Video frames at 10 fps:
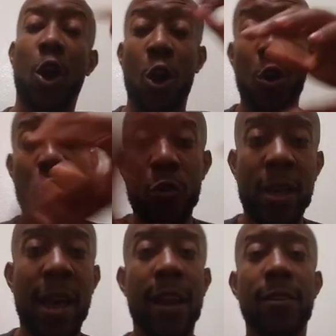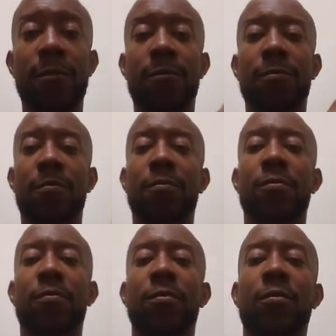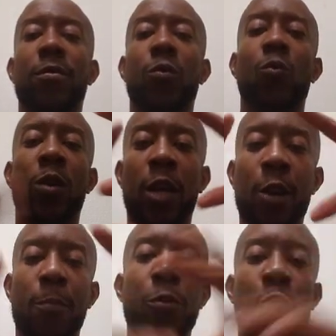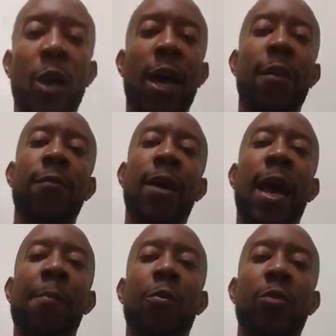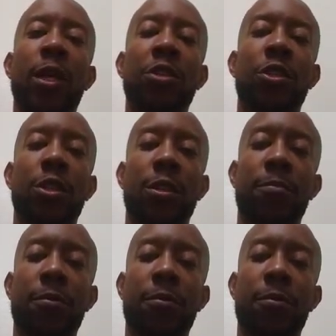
All that will help you have a happy relationship.